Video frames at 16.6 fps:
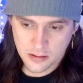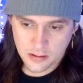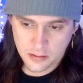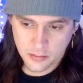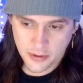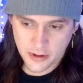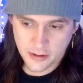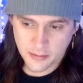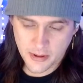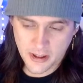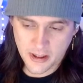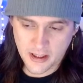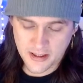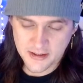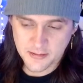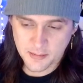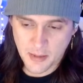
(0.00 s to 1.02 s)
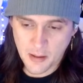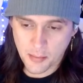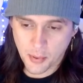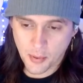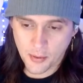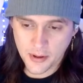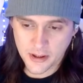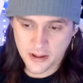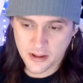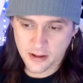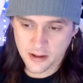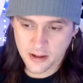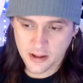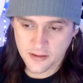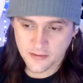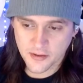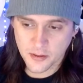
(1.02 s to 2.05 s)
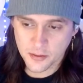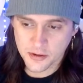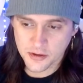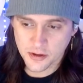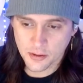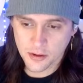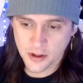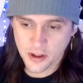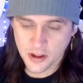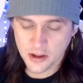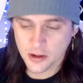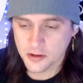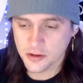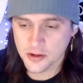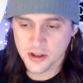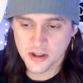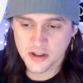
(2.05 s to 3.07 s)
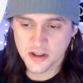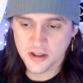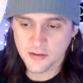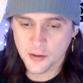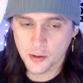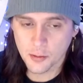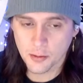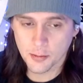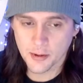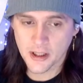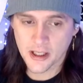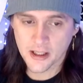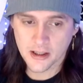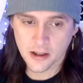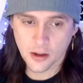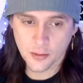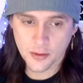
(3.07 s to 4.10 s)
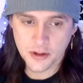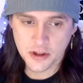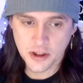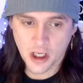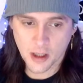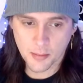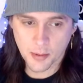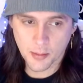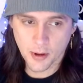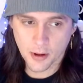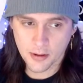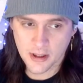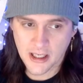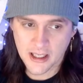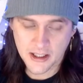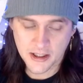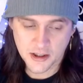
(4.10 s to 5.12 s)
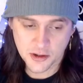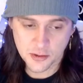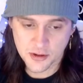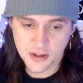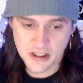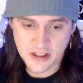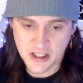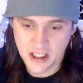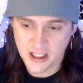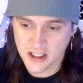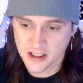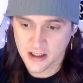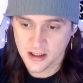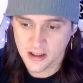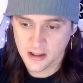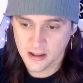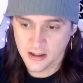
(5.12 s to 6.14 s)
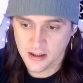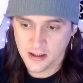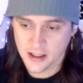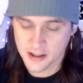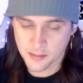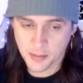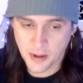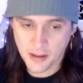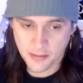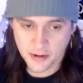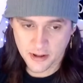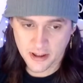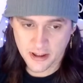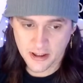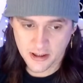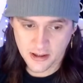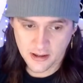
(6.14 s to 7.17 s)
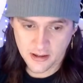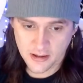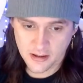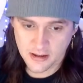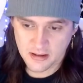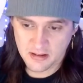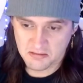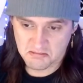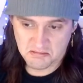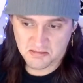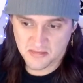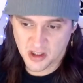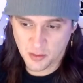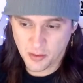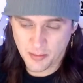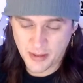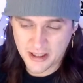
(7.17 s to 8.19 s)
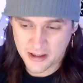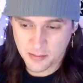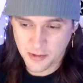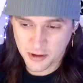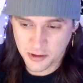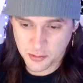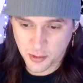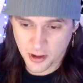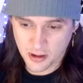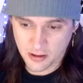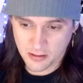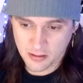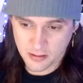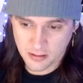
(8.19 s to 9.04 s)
We didn't buy. It's my point, Kieran. If he was so good, don't you think Steve Cooper been like, yo, we just got promoted. I could use this kid in the Premier League. He went back to Middlesbrough.